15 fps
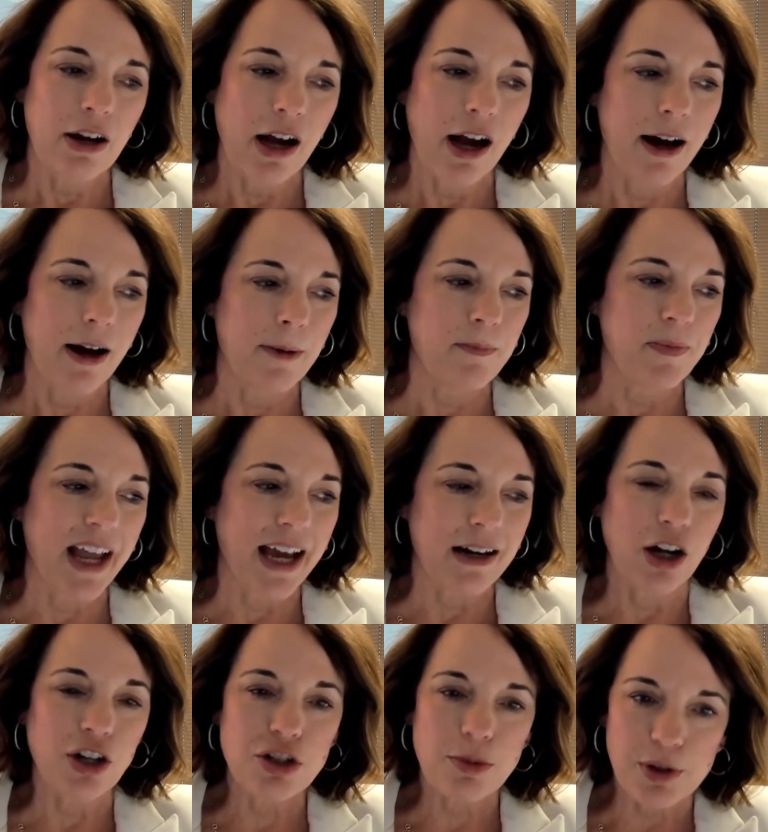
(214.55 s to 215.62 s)
That
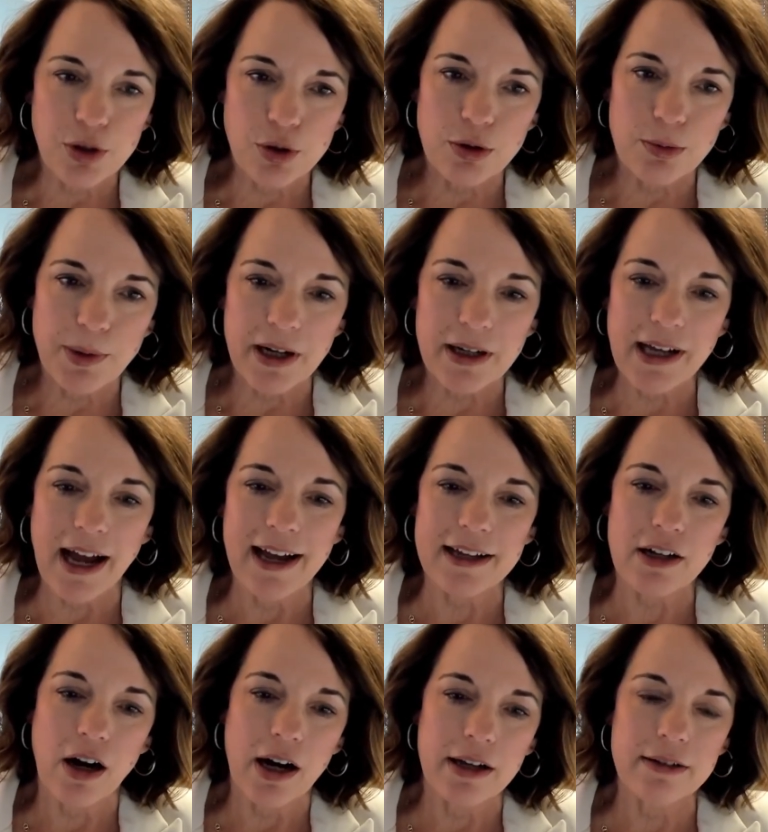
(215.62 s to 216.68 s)
entrepreneurial bug I
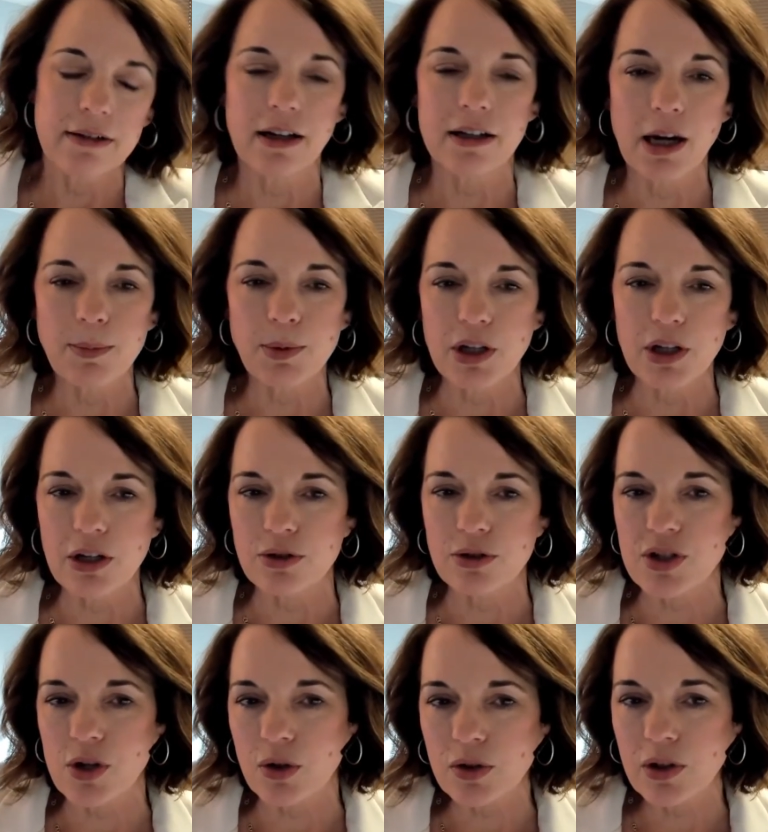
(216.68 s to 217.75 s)
had caught a couple of
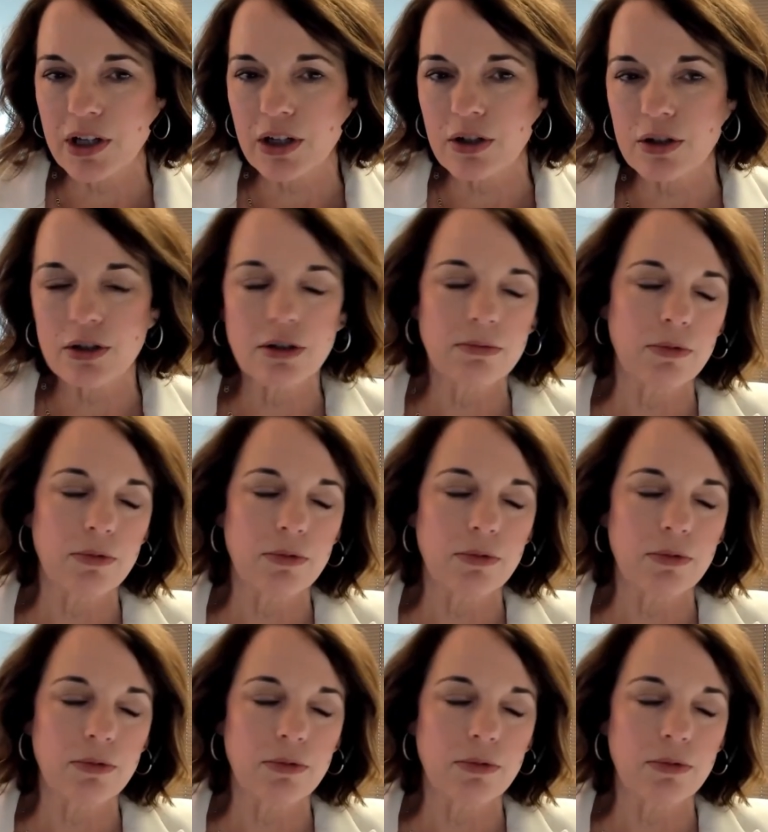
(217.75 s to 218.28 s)
years earlier,